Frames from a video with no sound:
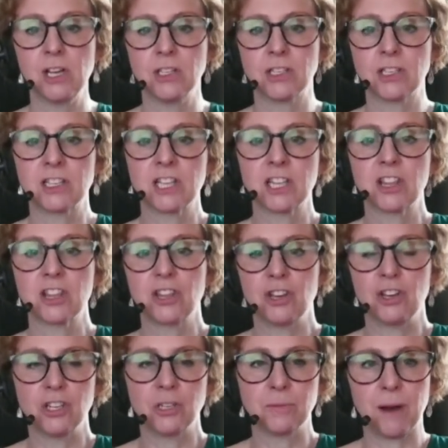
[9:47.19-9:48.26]
So it's the
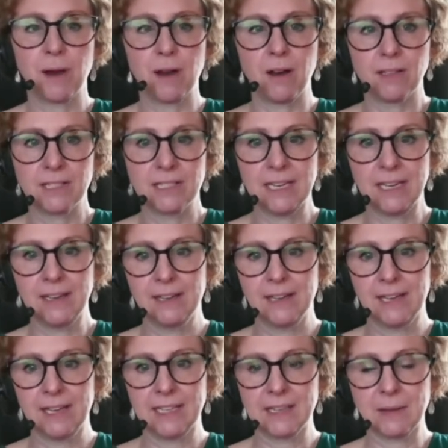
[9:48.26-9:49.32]
third party
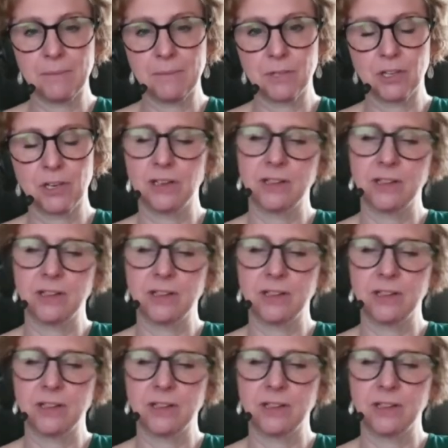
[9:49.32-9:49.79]
exemption.